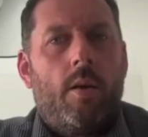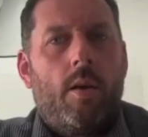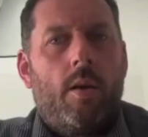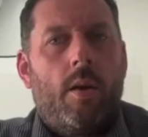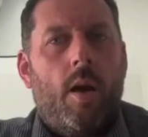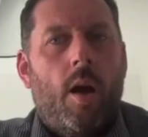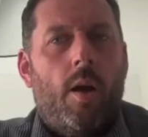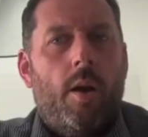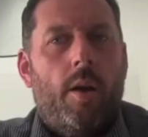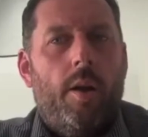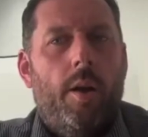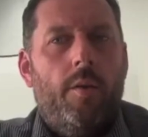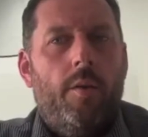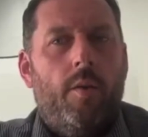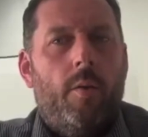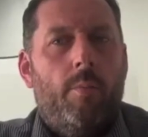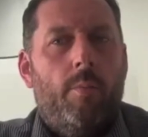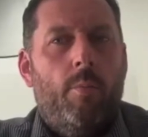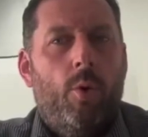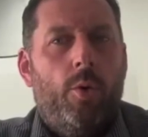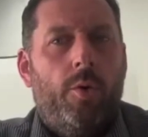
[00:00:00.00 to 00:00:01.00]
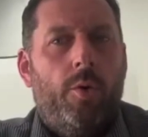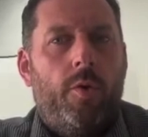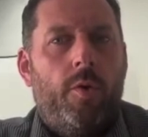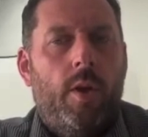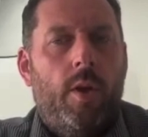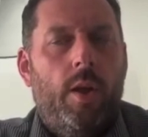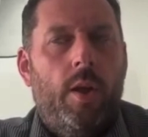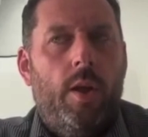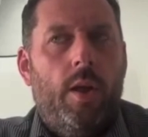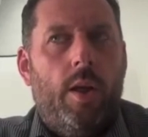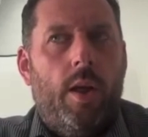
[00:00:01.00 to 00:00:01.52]
Carly, is it
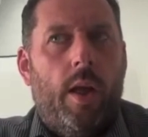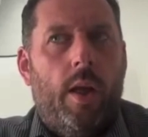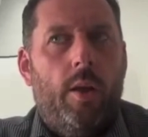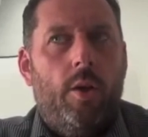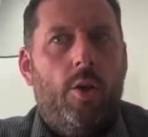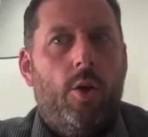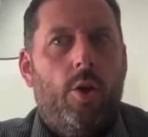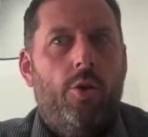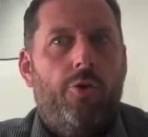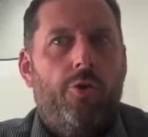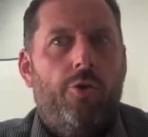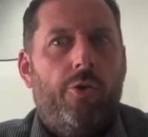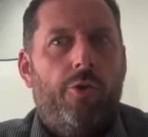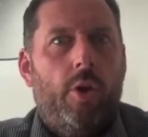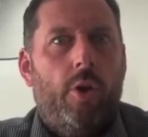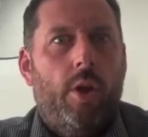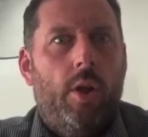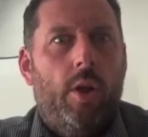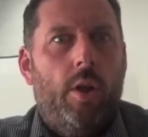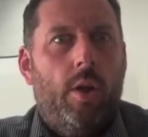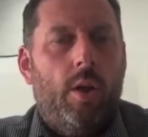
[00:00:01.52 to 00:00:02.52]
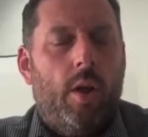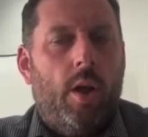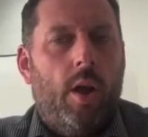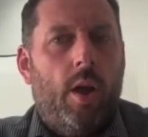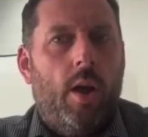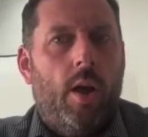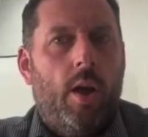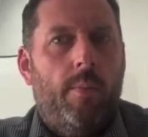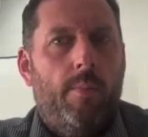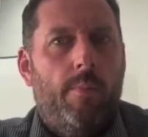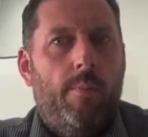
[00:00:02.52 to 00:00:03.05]
mostly in country,
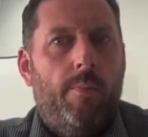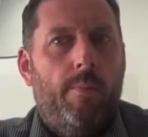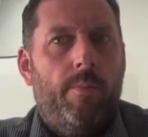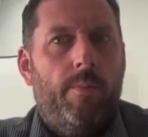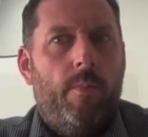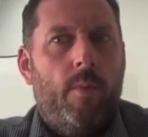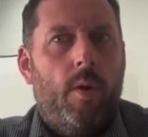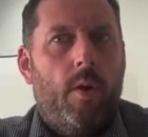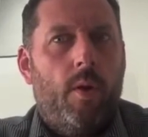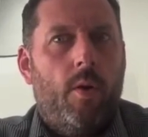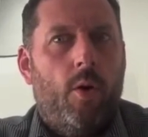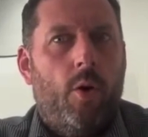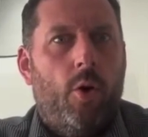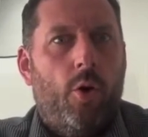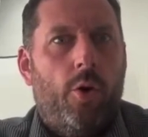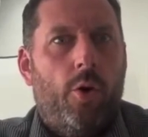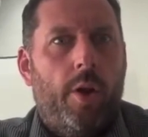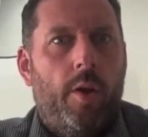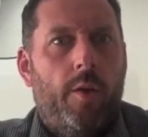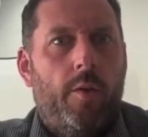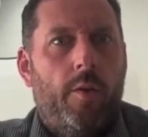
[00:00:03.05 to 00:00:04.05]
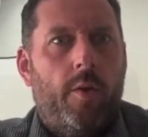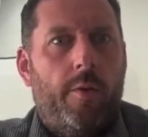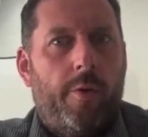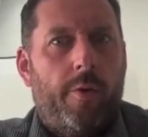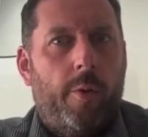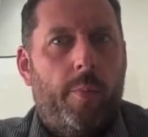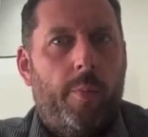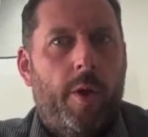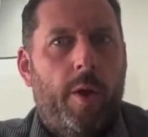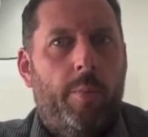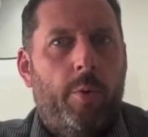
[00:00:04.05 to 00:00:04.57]
or is it
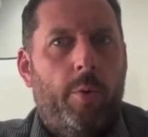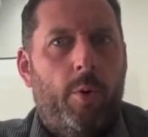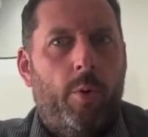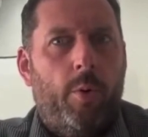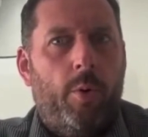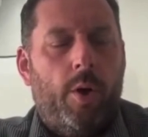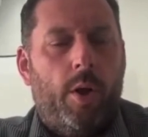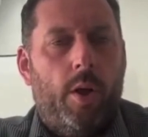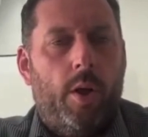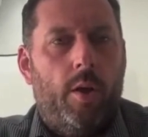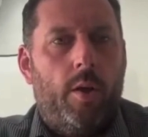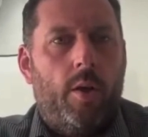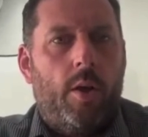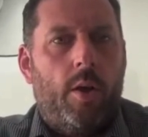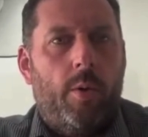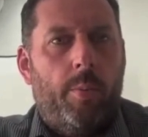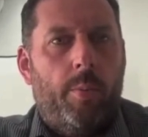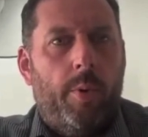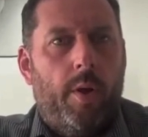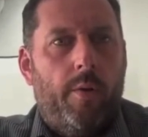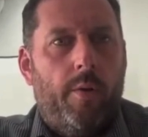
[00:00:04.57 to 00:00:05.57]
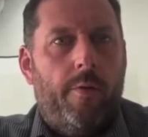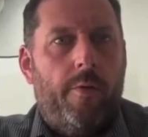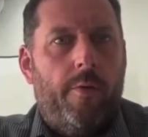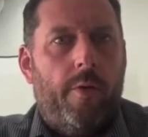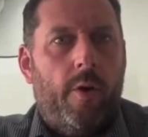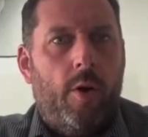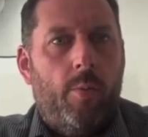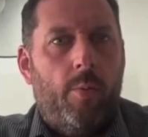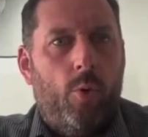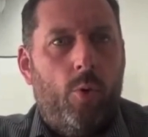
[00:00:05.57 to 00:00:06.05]
for people who are looking to come in from